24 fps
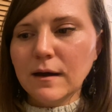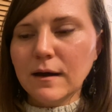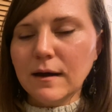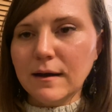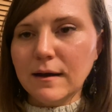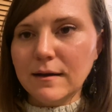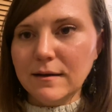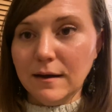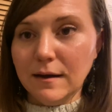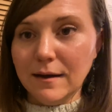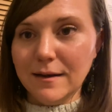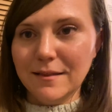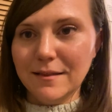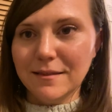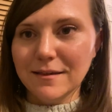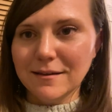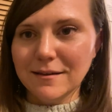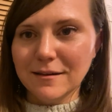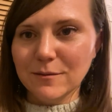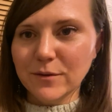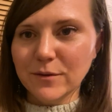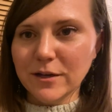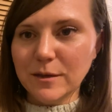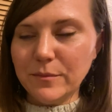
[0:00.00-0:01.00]
I, I
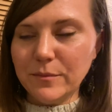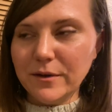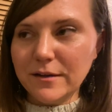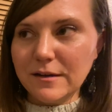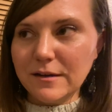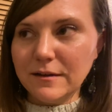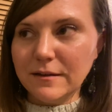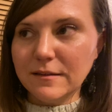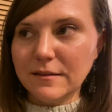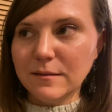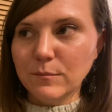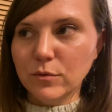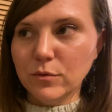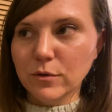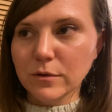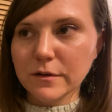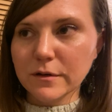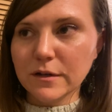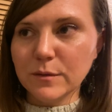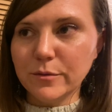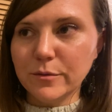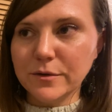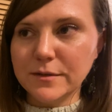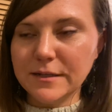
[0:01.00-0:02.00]
think, in my opinion, it's important
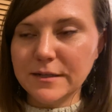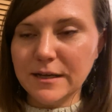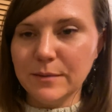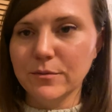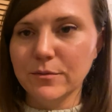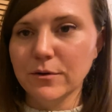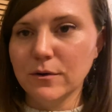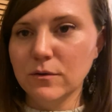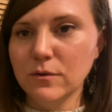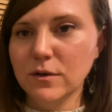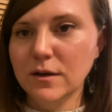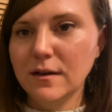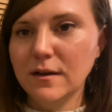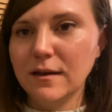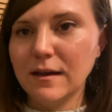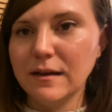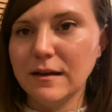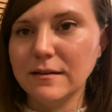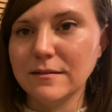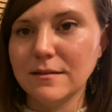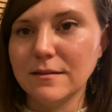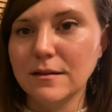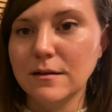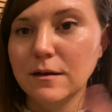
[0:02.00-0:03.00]
to put tempo
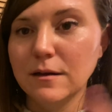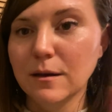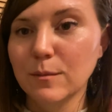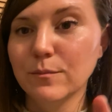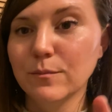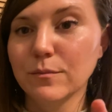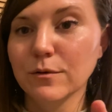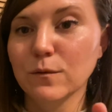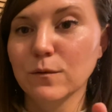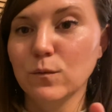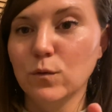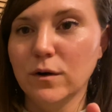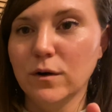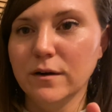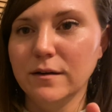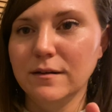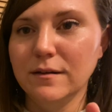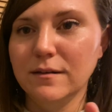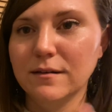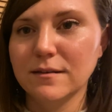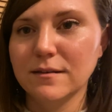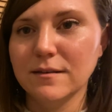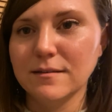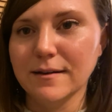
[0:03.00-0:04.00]
as the number
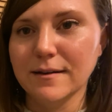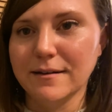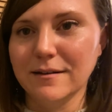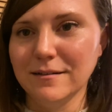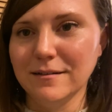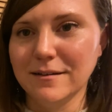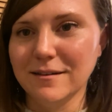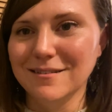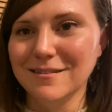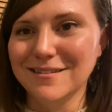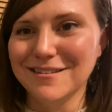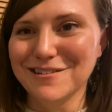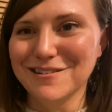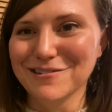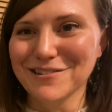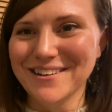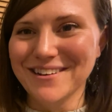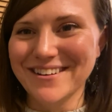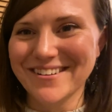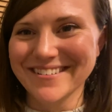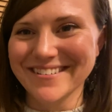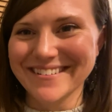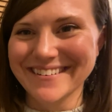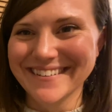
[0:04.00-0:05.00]
one style
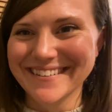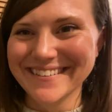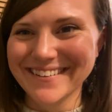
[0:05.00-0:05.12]
consideration